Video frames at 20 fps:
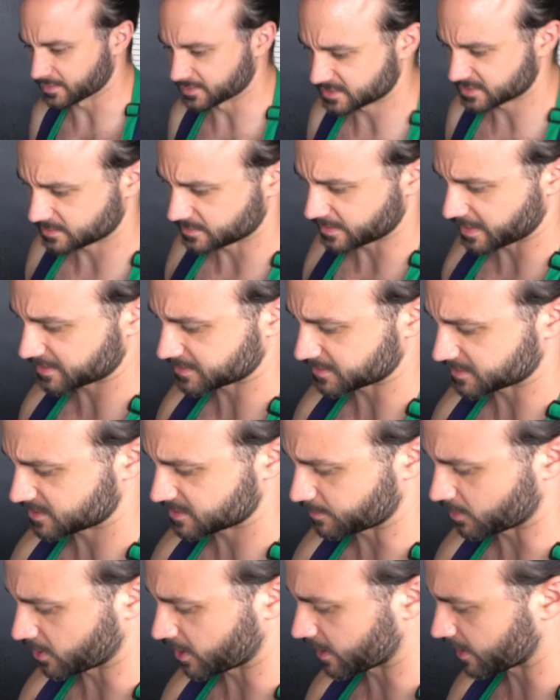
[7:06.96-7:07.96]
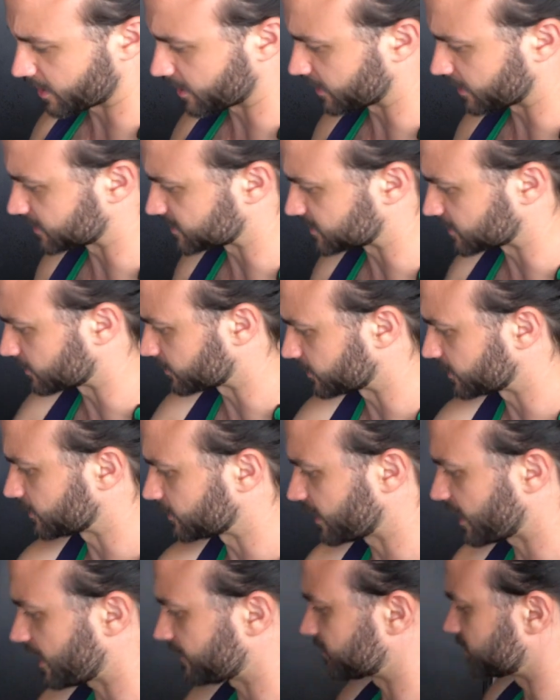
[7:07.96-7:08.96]
is nice and sprayed so we don't
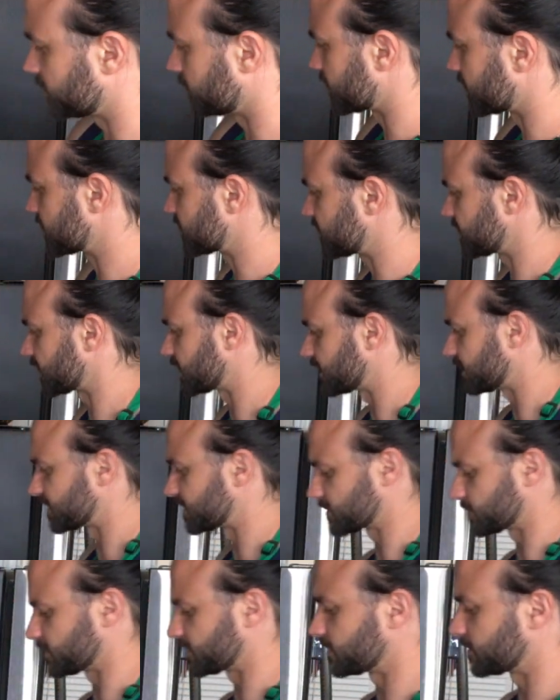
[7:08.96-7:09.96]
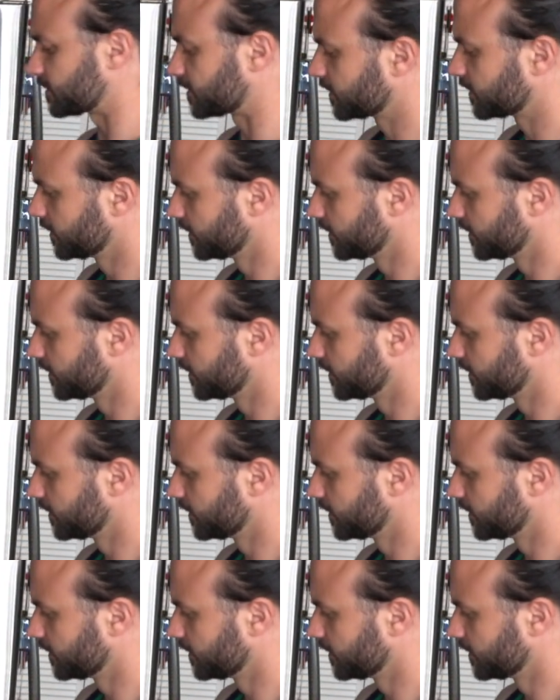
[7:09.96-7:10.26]
have too much stickiness with the